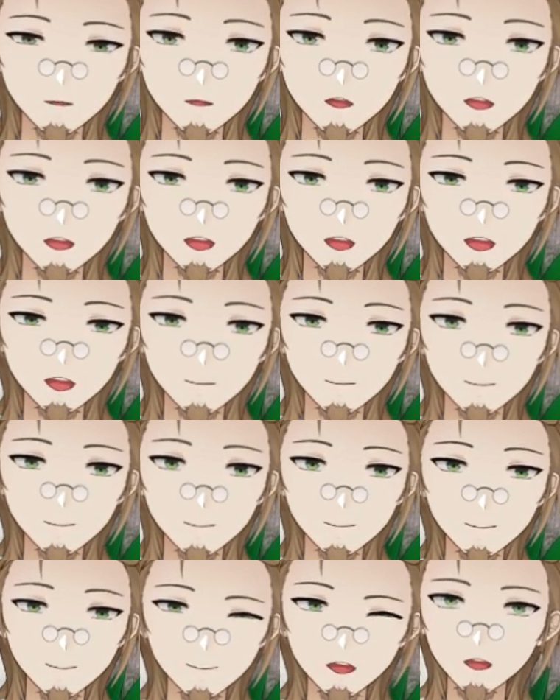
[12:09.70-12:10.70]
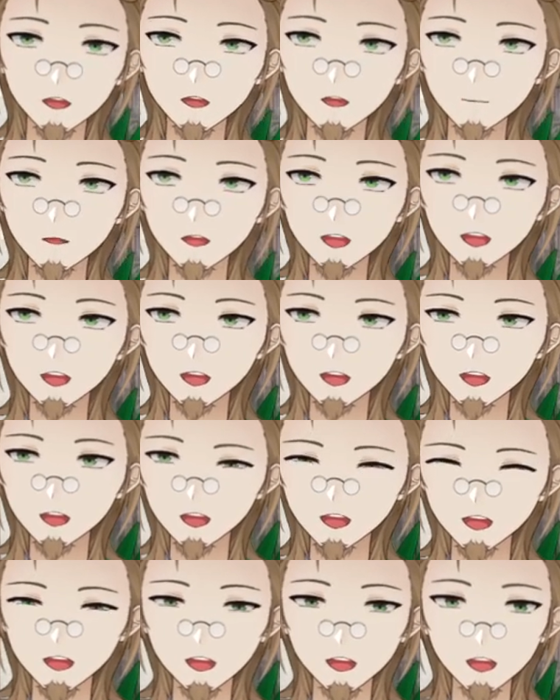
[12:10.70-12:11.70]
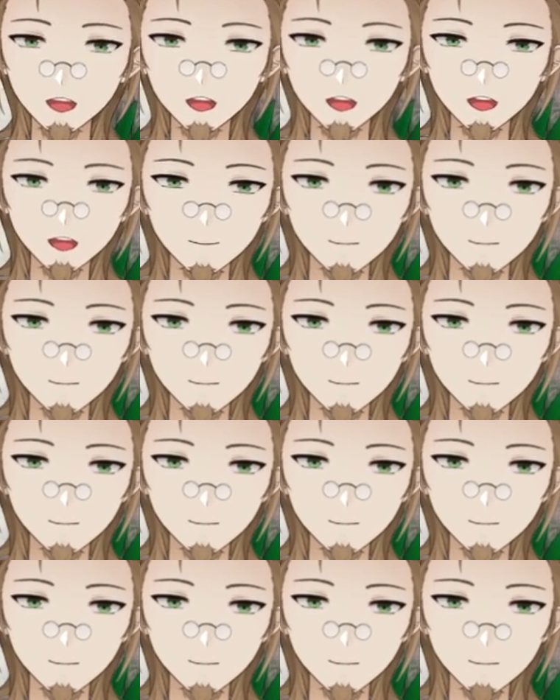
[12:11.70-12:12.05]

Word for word: Yeah. Anyway. I'm,